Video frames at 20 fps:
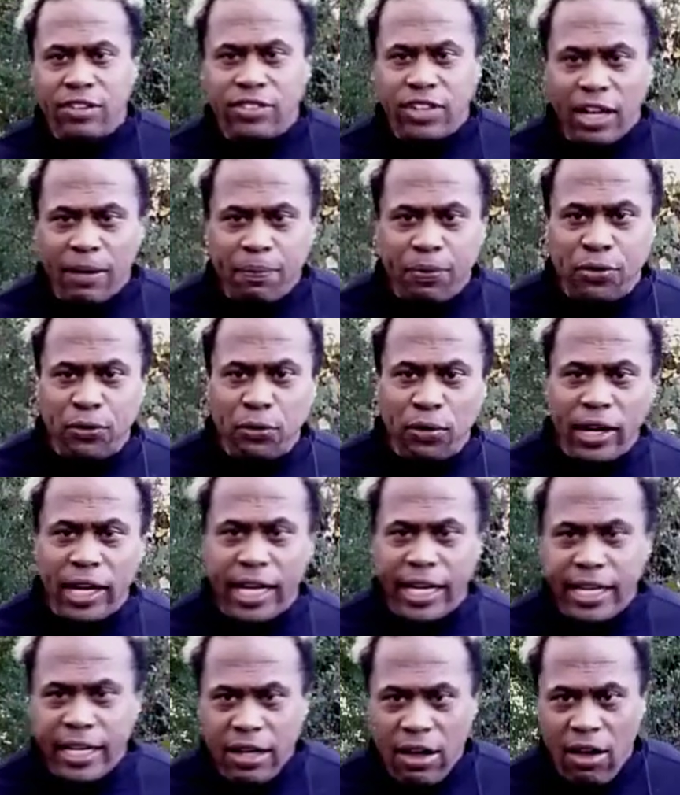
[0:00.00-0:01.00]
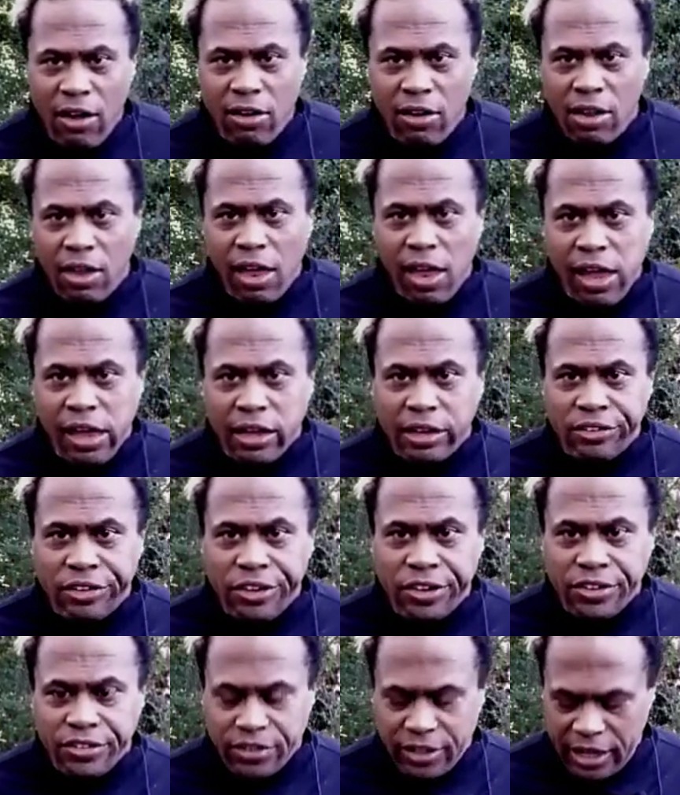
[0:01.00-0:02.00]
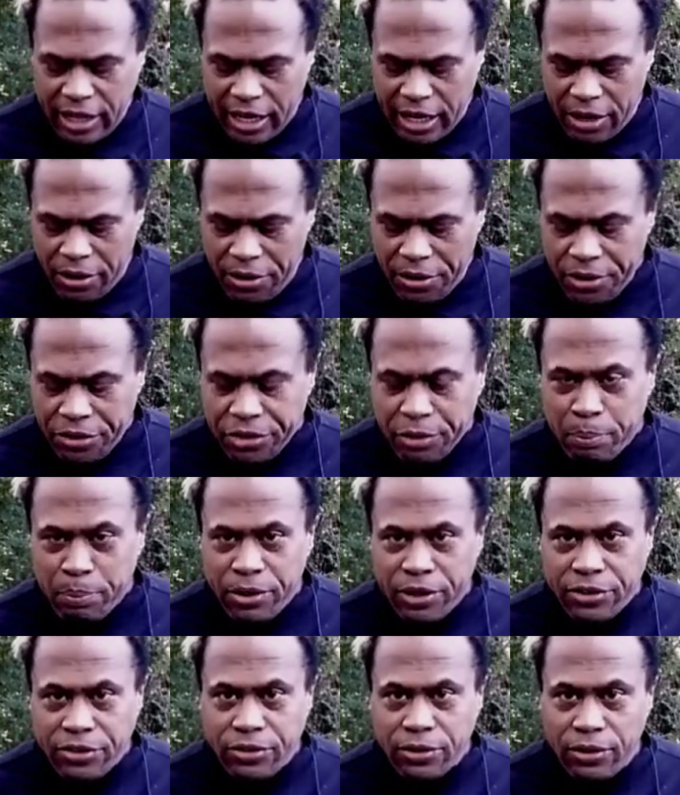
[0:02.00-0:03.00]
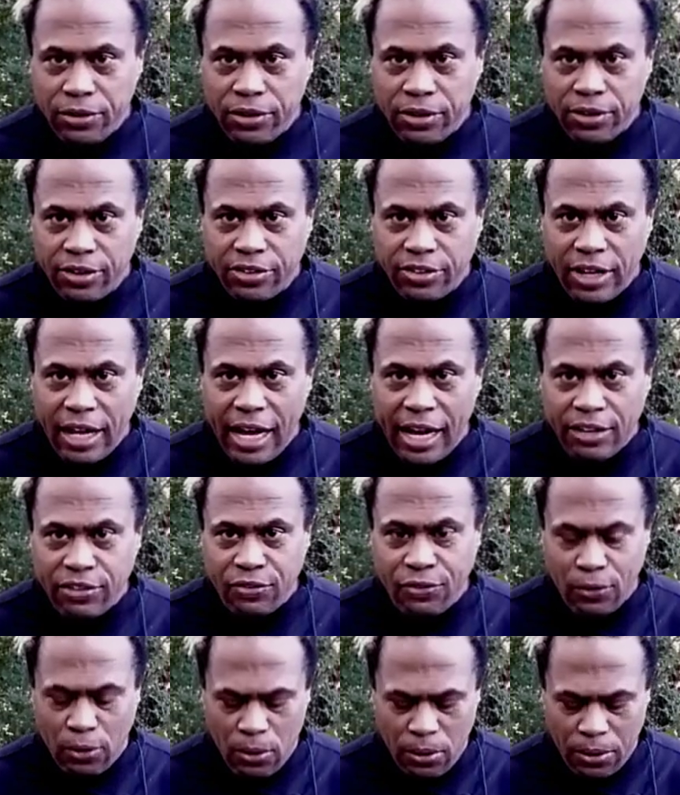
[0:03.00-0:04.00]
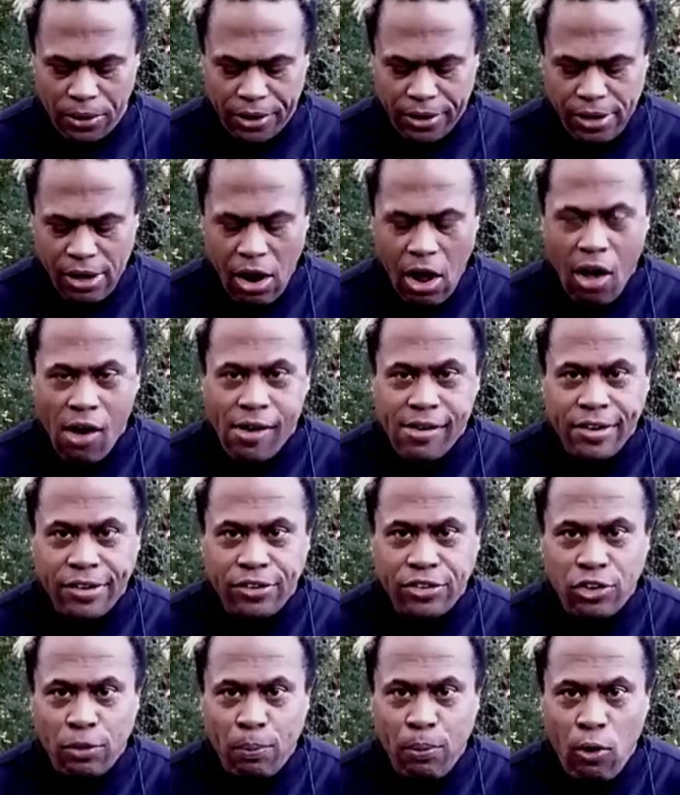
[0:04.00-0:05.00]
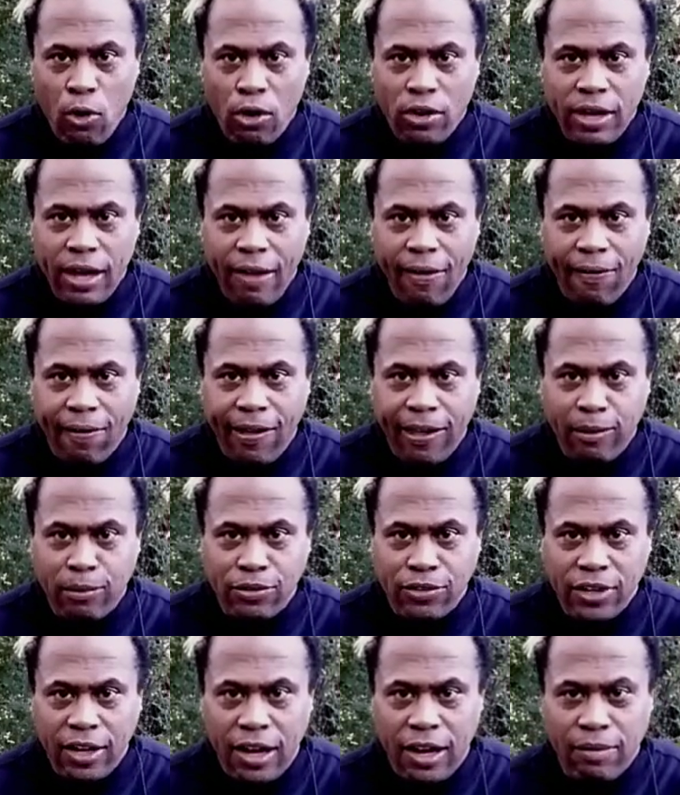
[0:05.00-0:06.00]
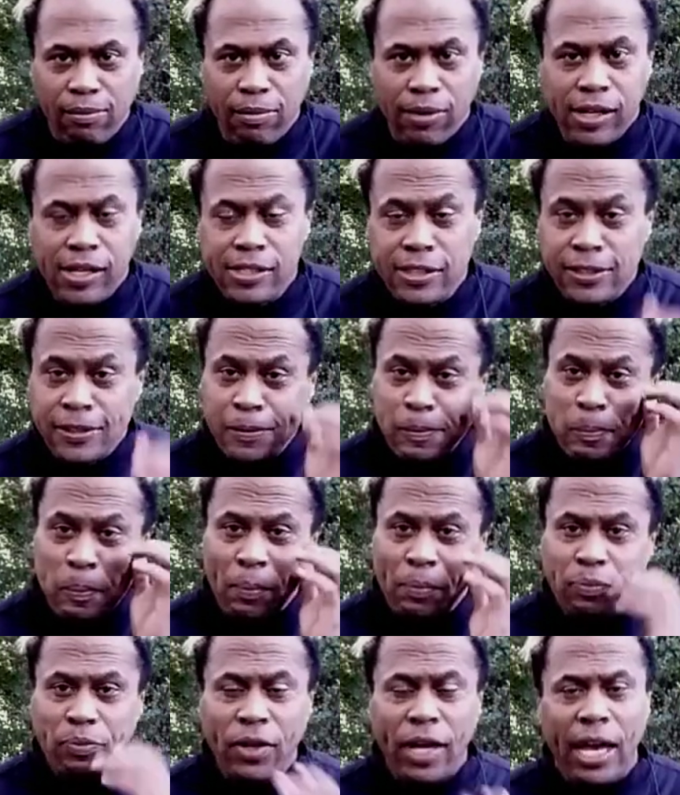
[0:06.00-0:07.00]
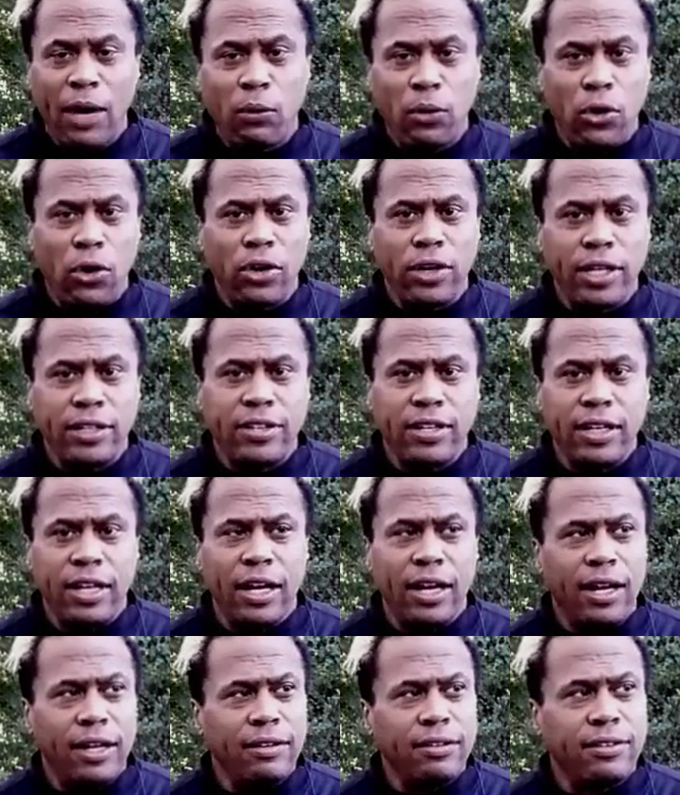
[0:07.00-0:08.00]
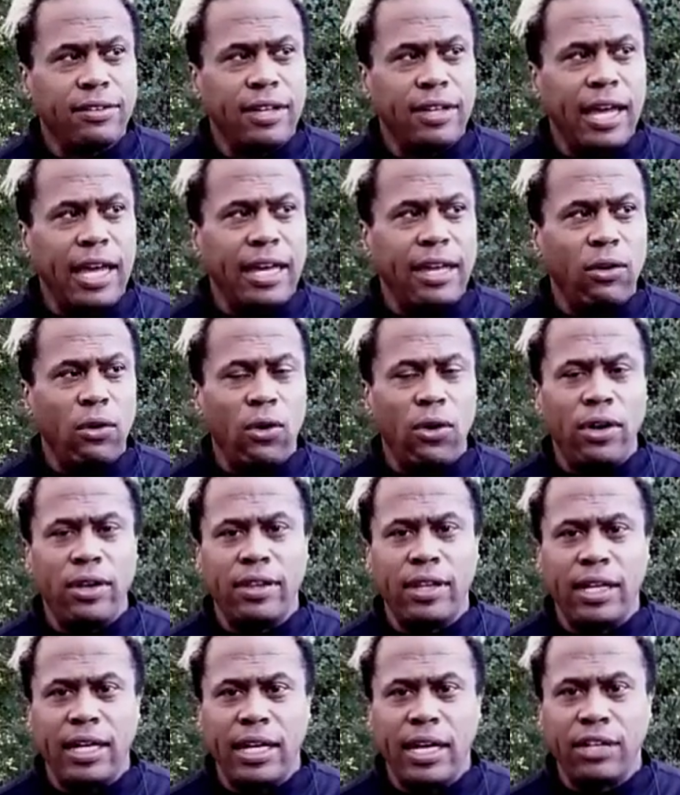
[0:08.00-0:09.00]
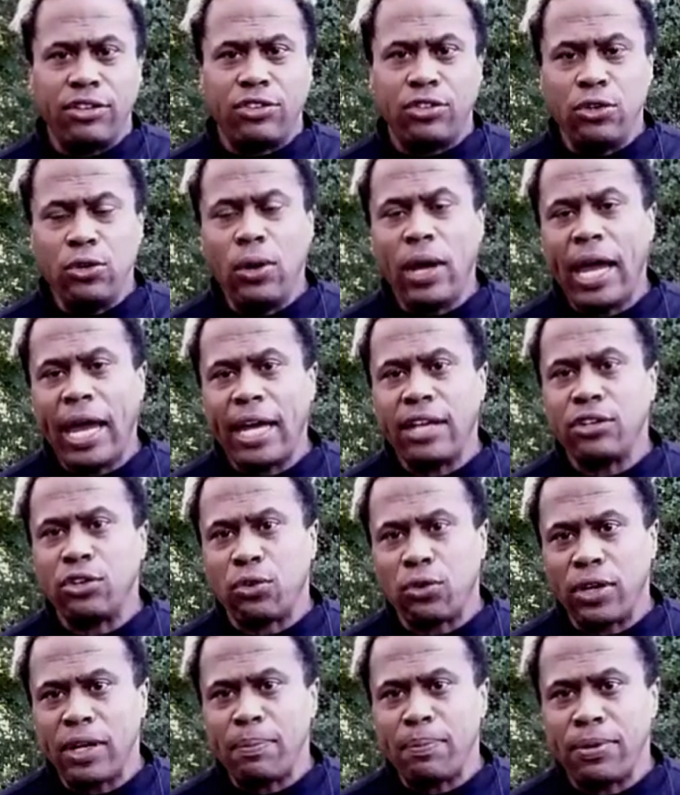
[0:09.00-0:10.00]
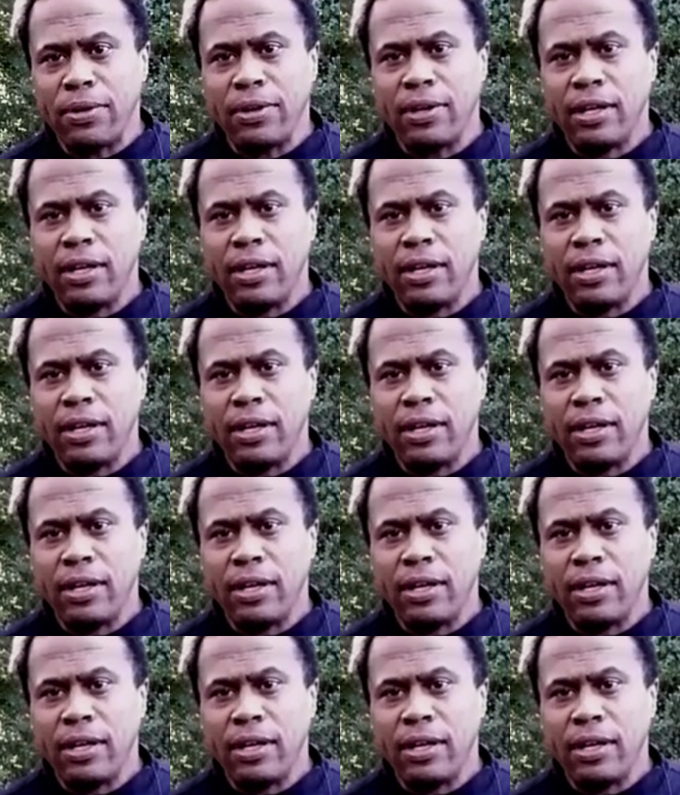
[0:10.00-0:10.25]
Step three is now the pistol slides forward, the support hand comes in, and we're going to uh, take on the uh, two-hand grip